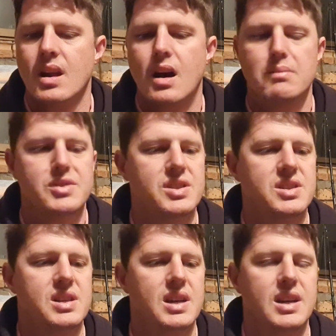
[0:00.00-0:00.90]
I'm
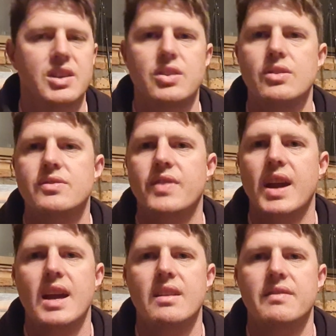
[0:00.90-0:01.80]
just a huge
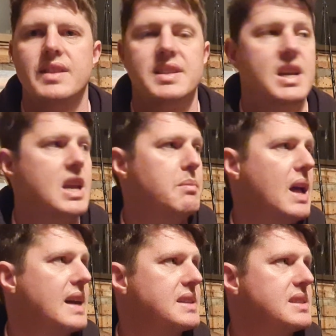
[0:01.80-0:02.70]
fan of the TD
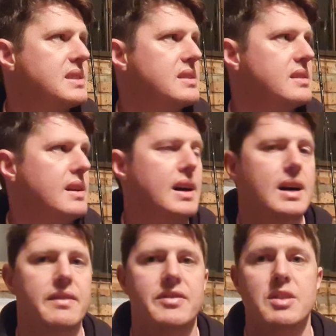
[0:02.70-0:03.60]
Blacks
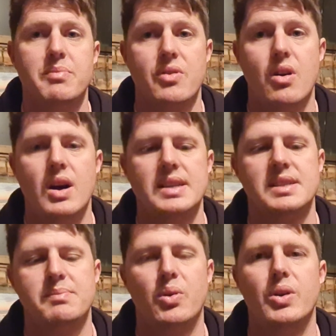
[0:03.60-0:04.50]
for the
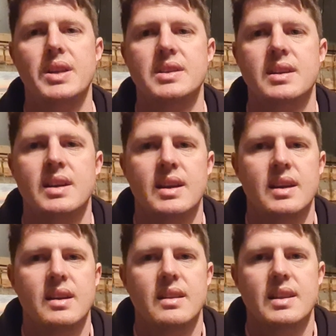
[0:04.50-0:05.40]
price point.
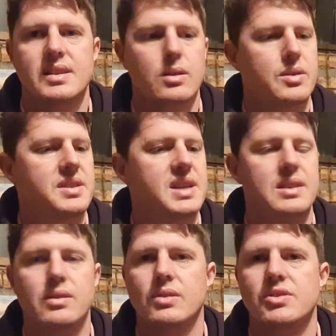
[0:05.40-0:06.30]
There's a lot of
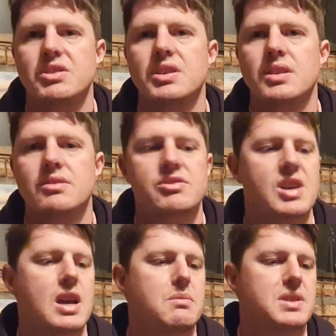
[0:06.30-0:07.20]
technology
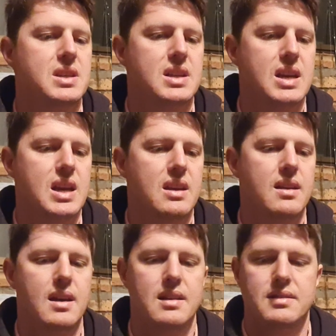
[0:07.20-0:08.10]
jammed in here,
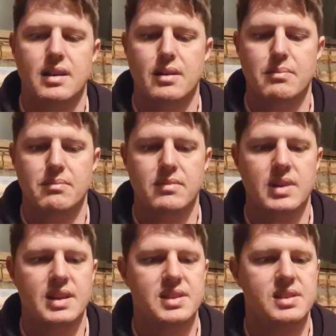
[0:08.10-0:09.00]
and
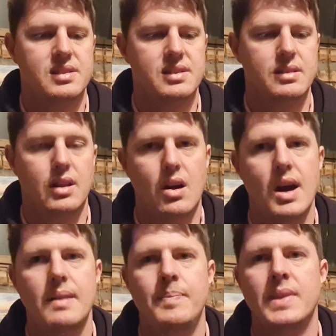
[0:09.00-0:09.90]
it's
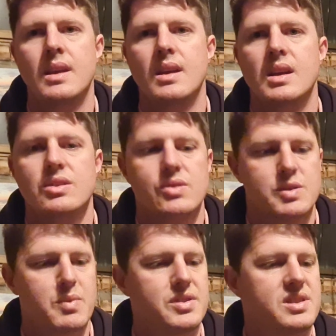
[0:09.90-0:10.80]
light, it's
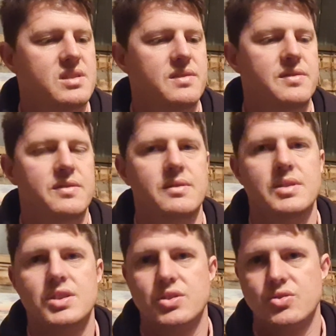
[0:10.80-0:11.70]
responsive,
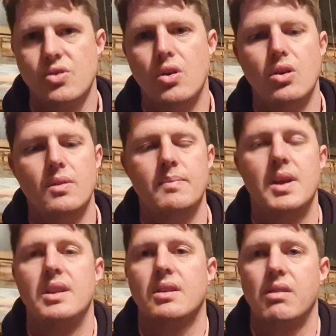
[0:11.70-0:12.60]
it's strong,
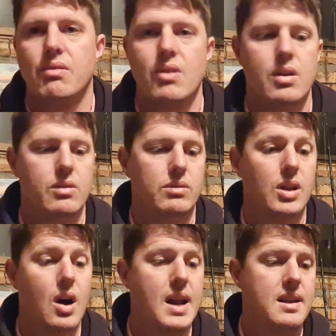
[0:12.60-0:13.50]
and it can throw
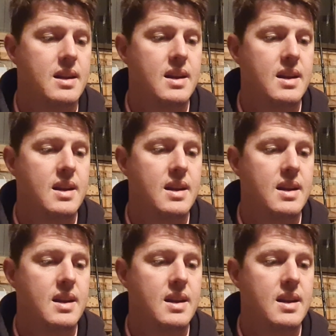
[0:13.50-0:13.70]
light